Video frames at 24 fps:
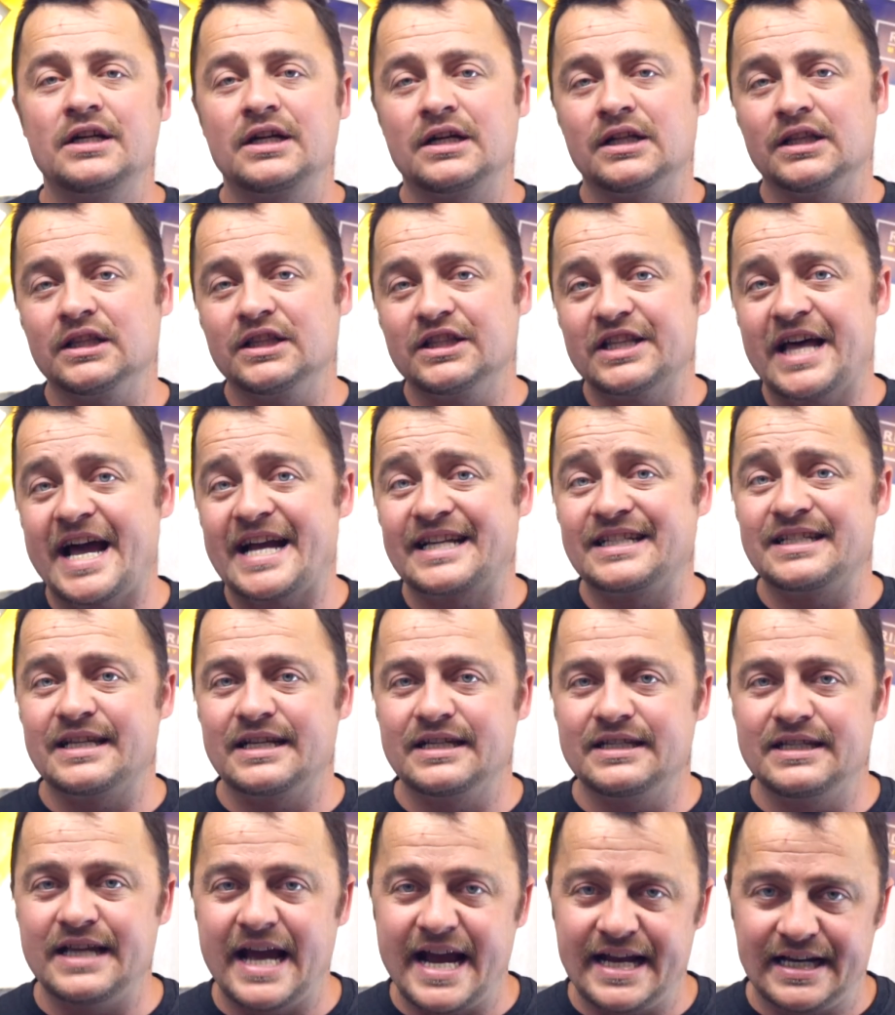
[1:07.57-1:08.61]
collect
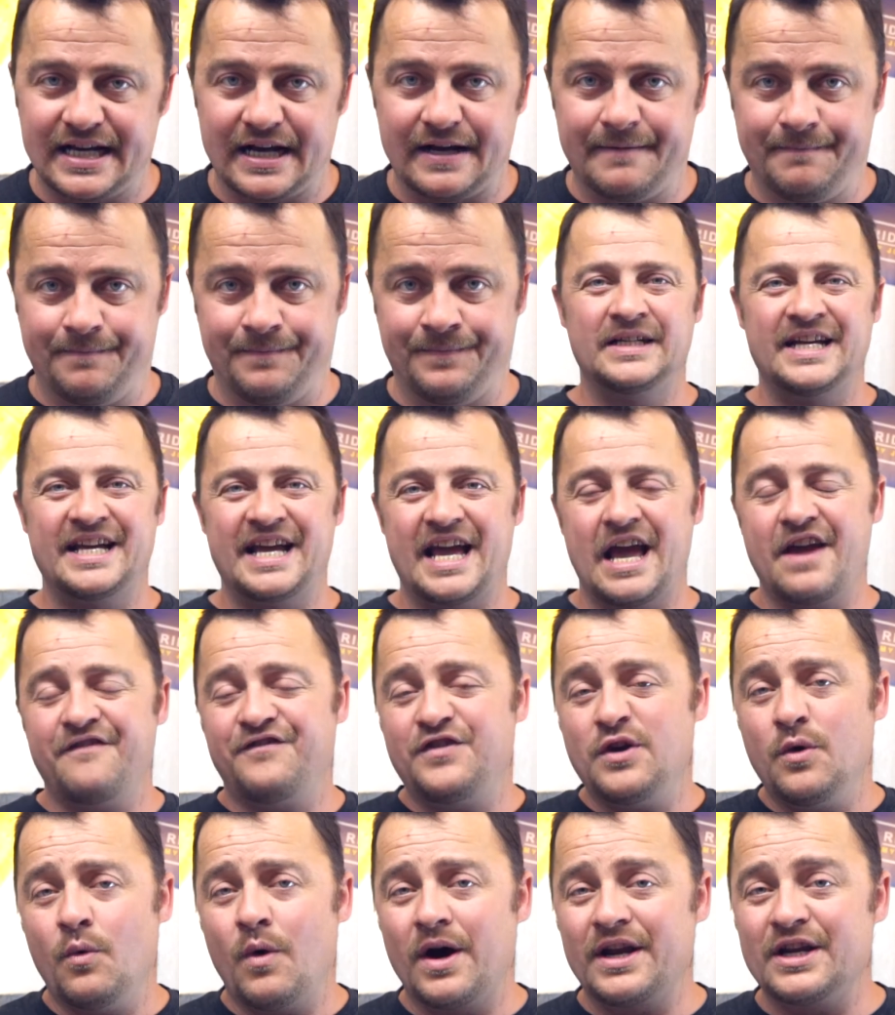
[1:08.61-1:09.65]
data. If
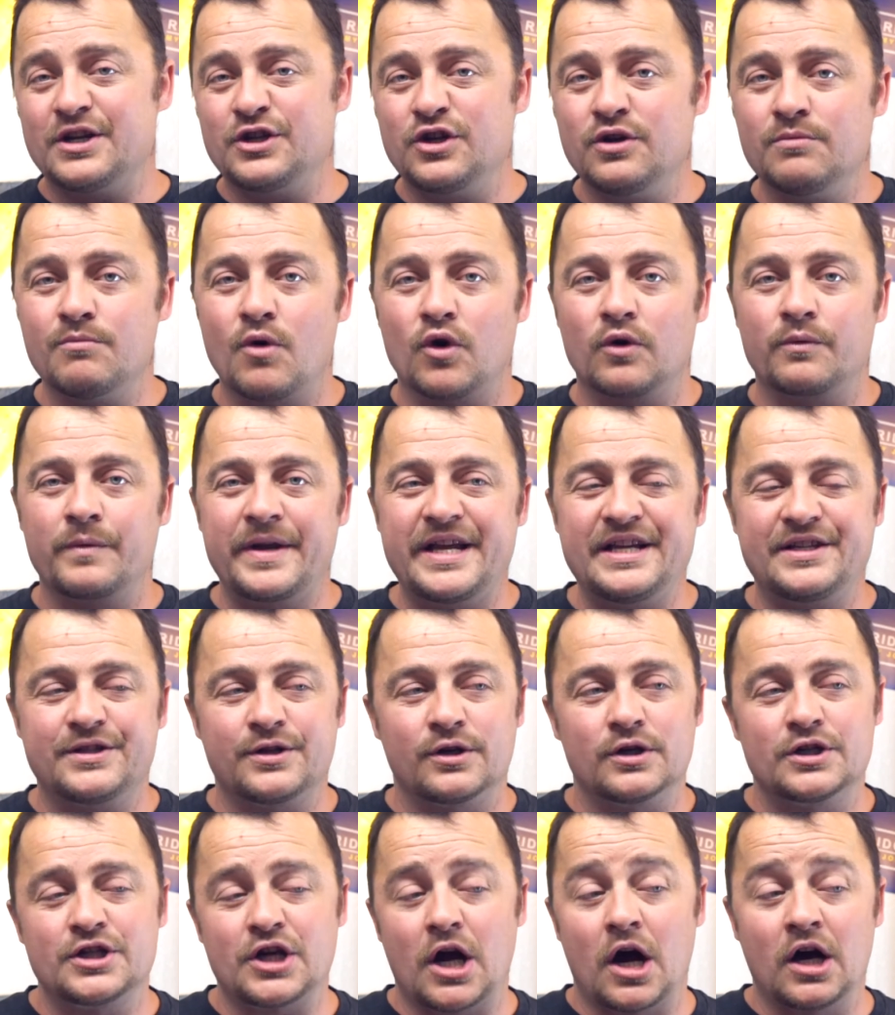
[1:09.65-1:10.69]
you want to do more
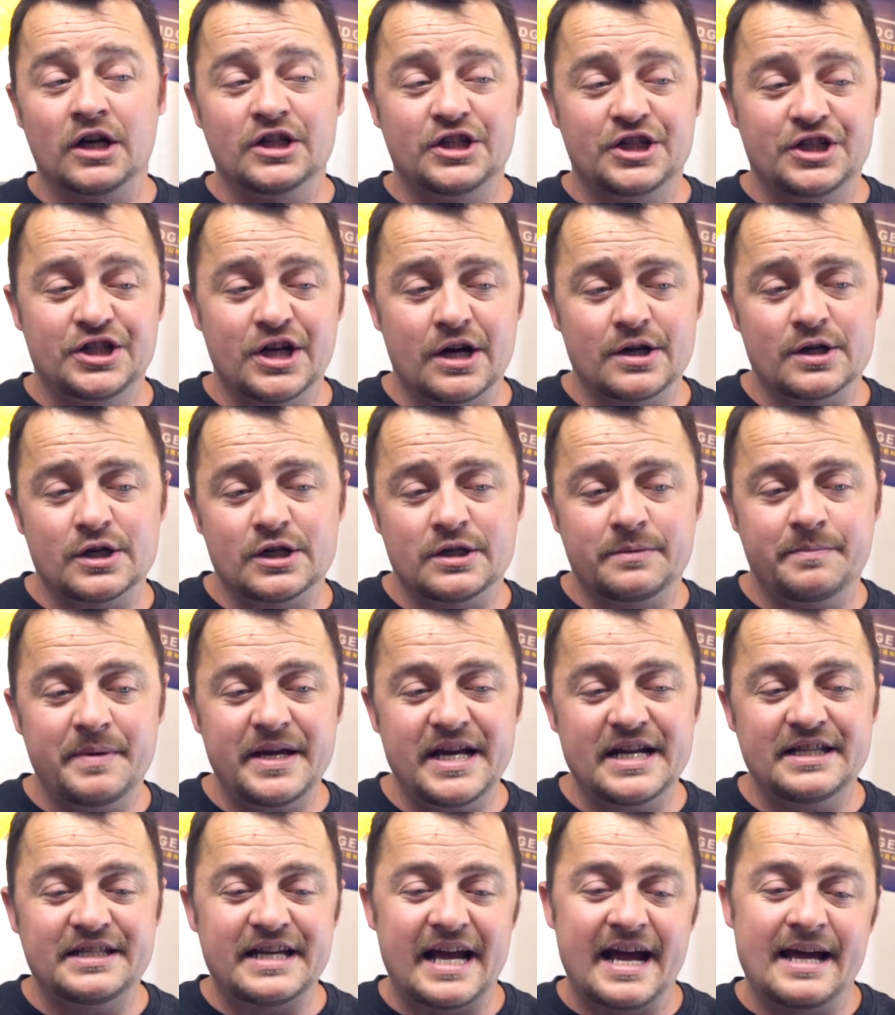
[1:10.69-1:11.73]
research on shutter
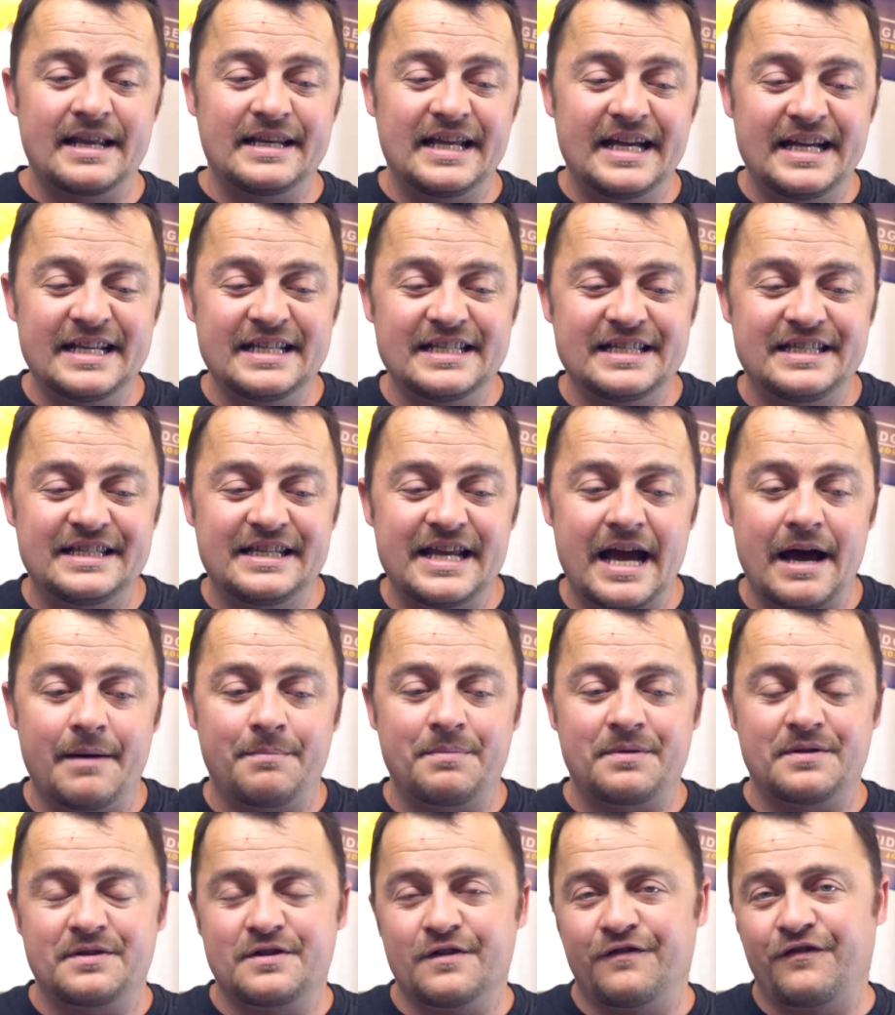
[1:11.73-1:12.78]
speeds and in
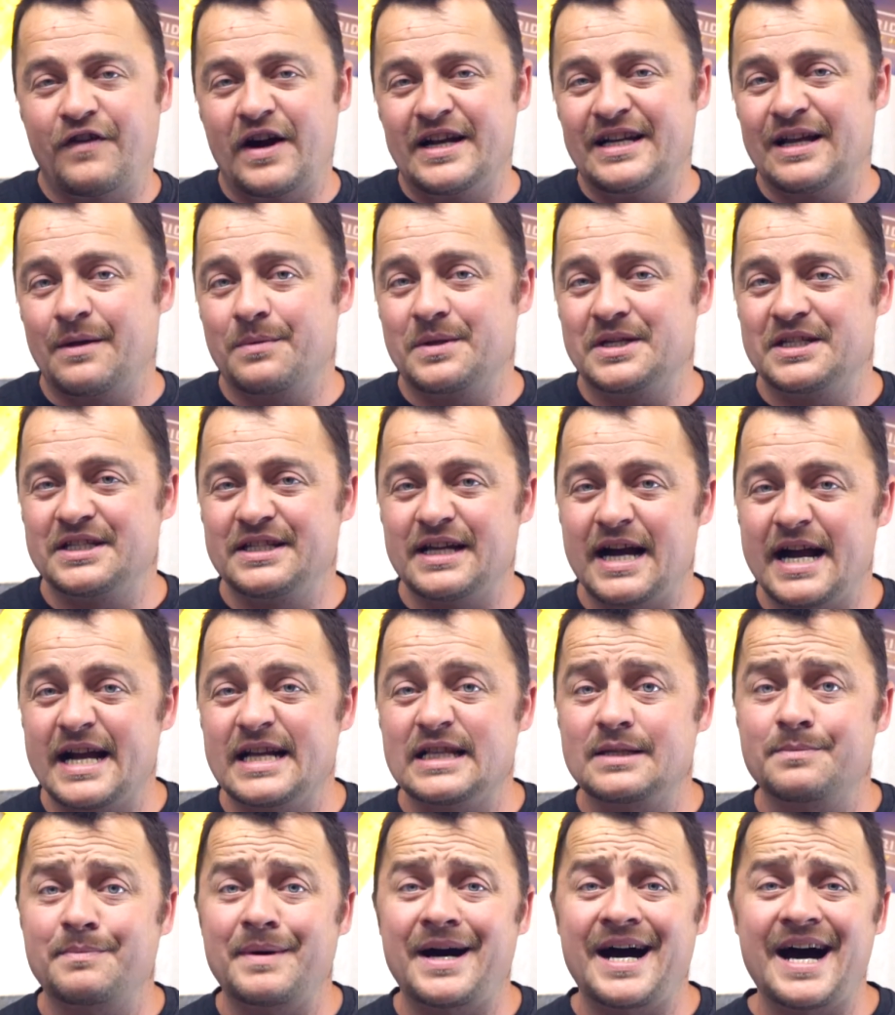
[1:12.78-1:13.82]
depth to find out the
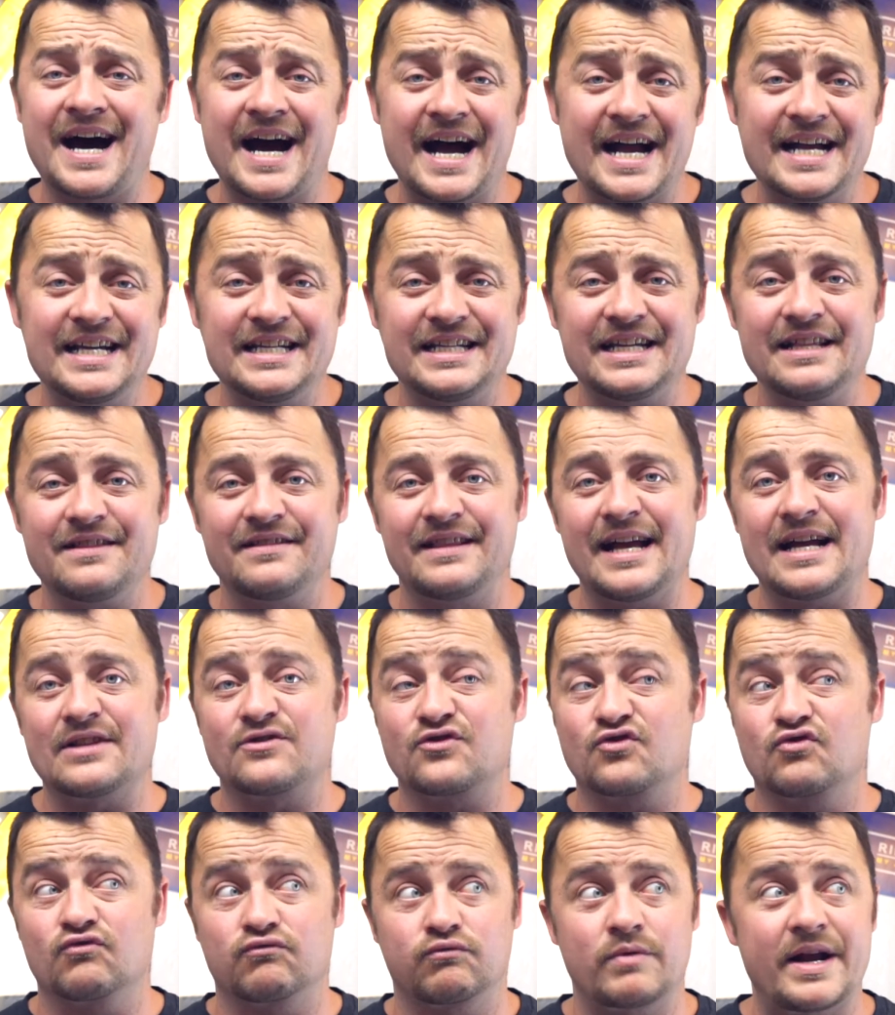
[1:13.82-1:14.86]
science behind it,
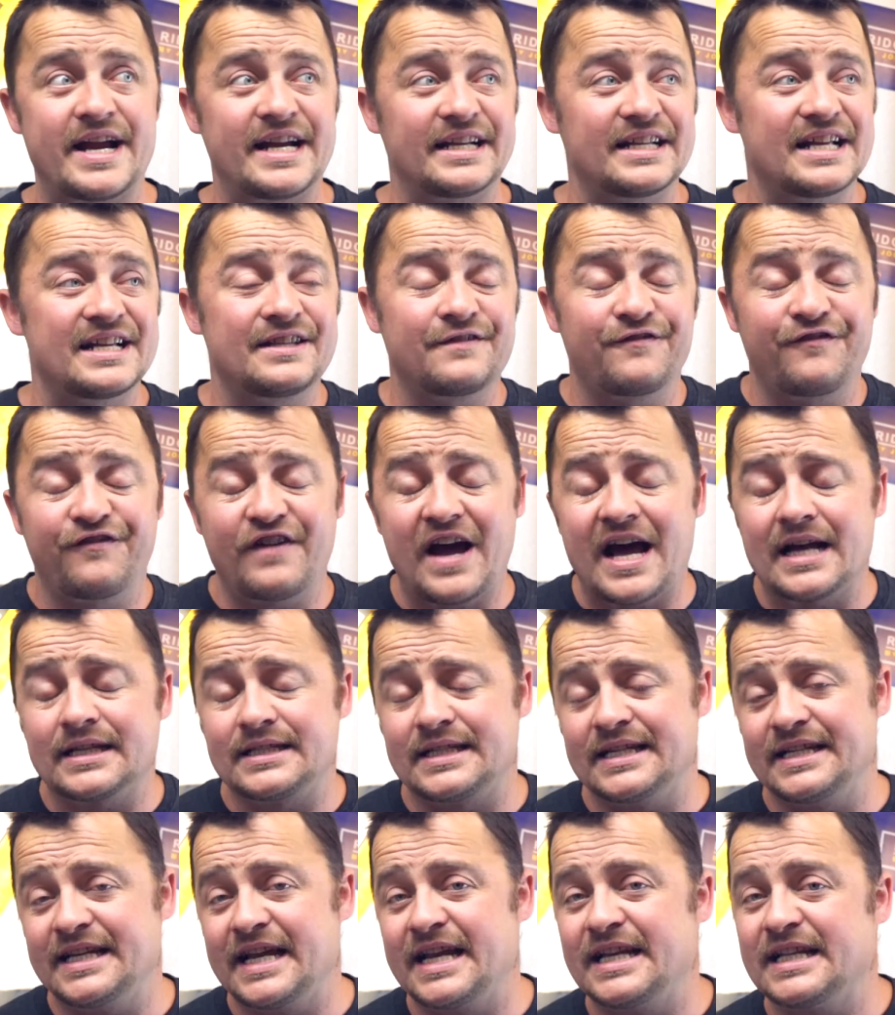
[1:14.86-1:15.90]
that's great. It's
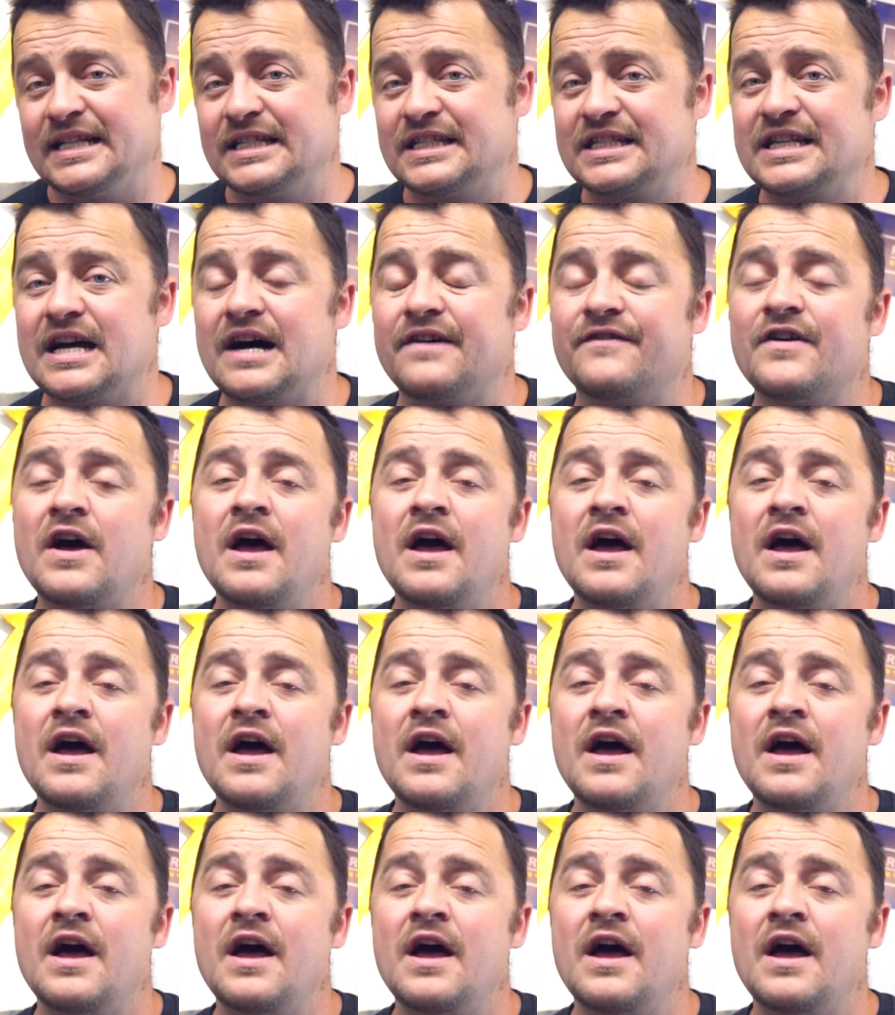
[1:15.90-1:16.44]
fascinating stuff.